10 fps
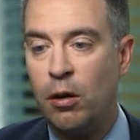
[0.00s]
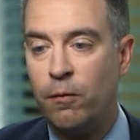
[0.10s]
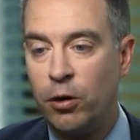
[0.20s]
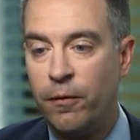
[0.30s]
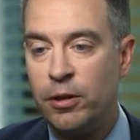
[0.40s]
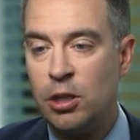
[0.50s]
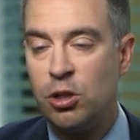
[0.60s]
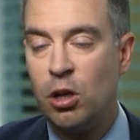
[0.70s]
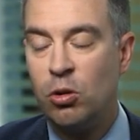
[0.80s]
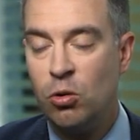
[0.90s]
for the
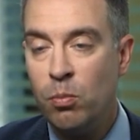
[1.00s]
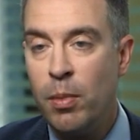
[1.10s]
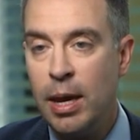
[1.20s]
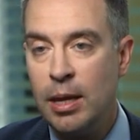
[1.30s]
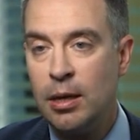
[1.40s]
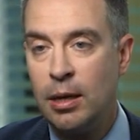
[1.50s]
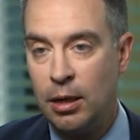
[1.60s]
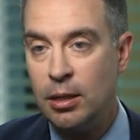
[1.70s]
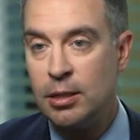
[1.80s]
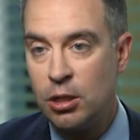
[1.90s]
physician to make
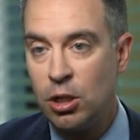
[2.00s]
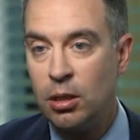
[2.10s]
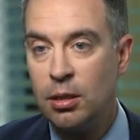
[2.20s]
a decision.